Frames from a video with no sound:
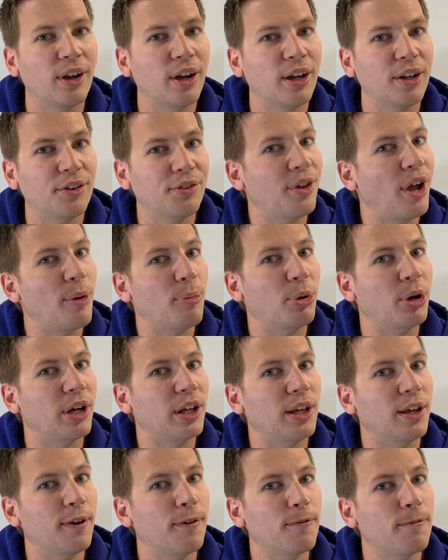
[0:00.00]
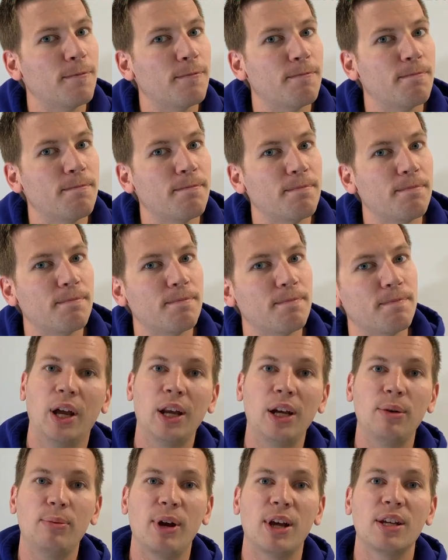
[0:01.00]
It's not pretty.
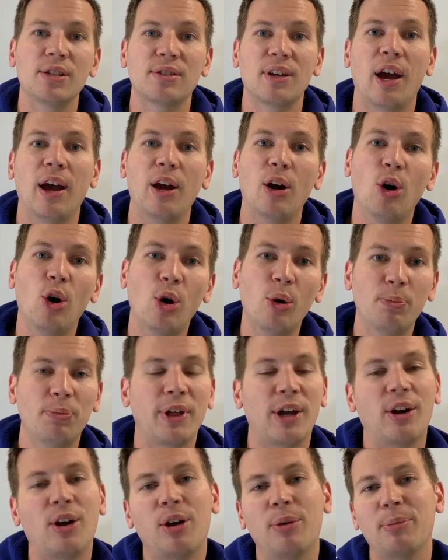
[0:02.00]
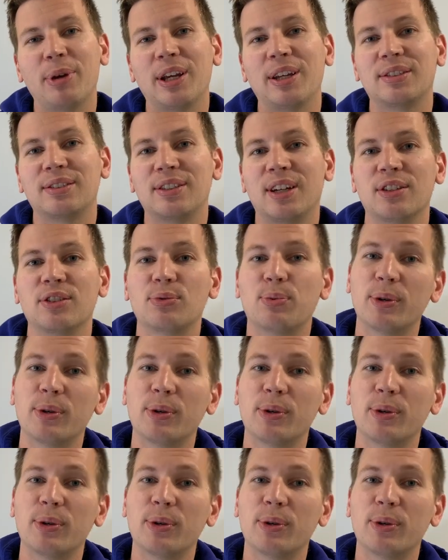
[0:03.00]
Anyways, I hope that all makes sense.